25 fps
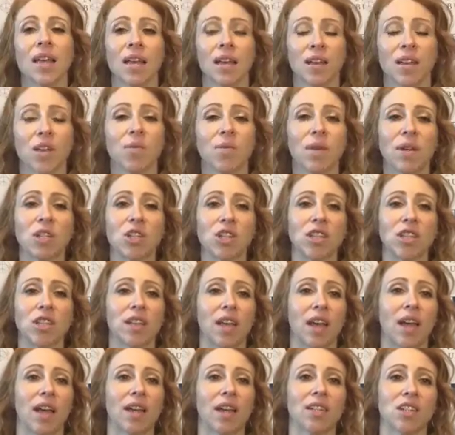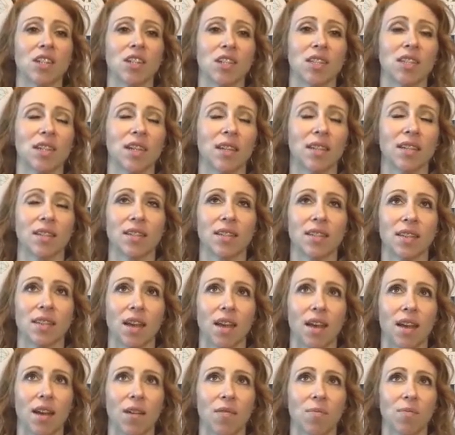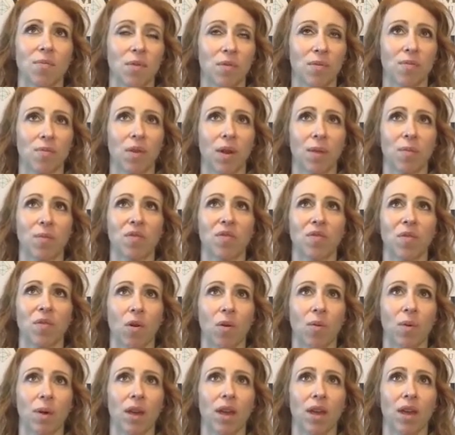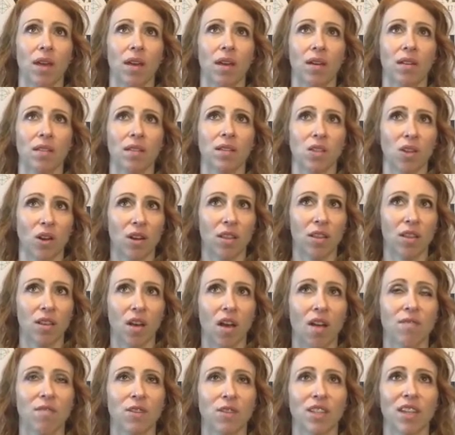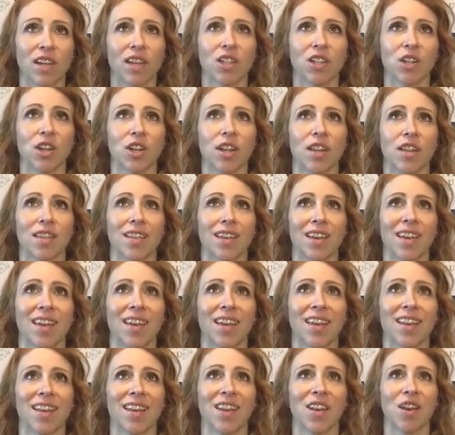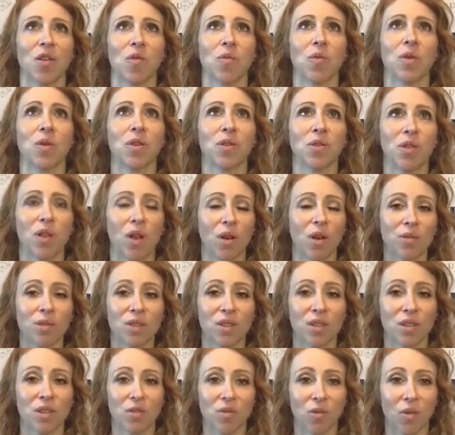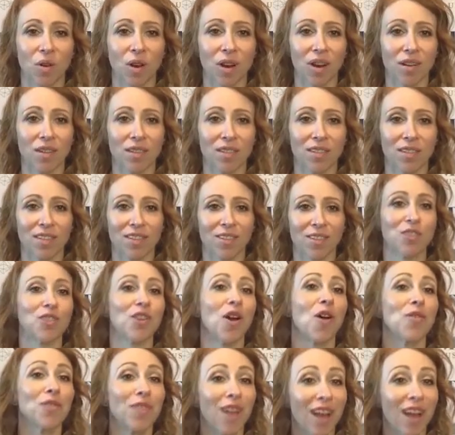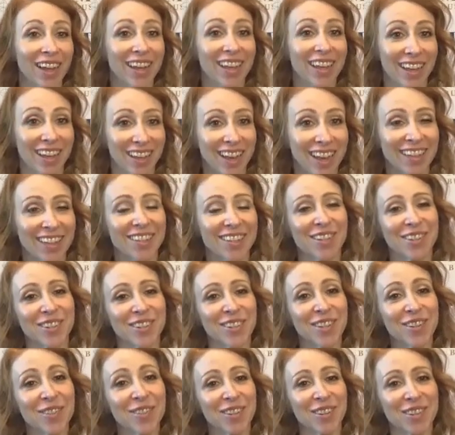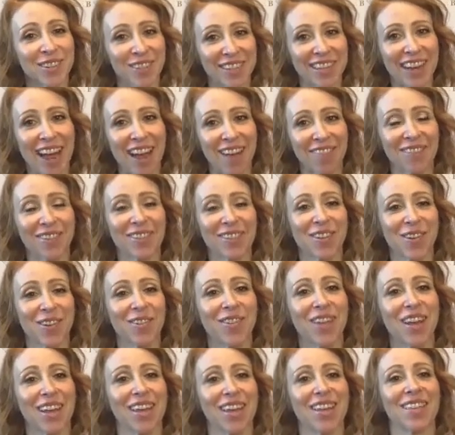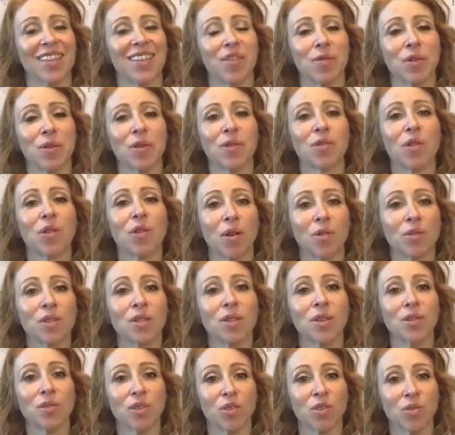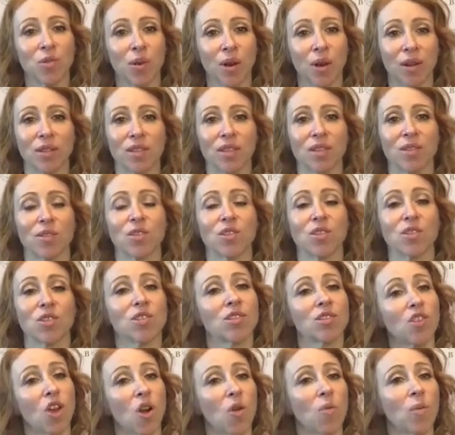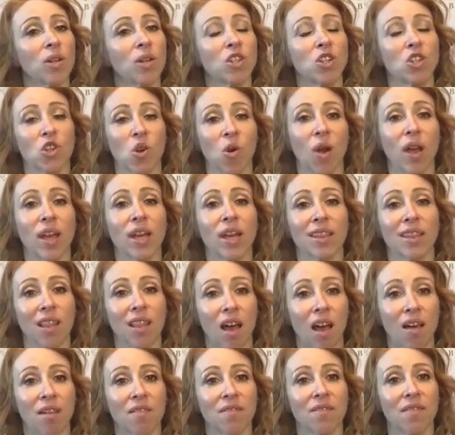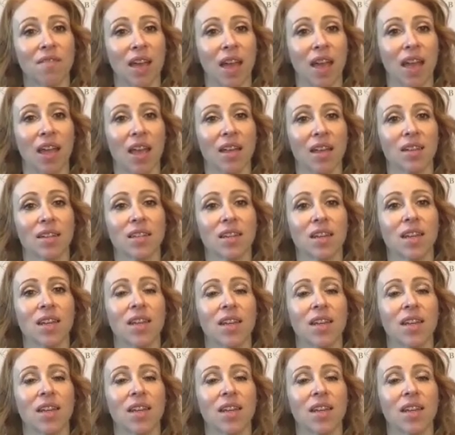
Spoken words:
You mentioned that just as right before we started the conversation, that, when you close the doors, you're so lucky, as you and your staff are so lucky that when you close those doors, there's just so much joy and love, and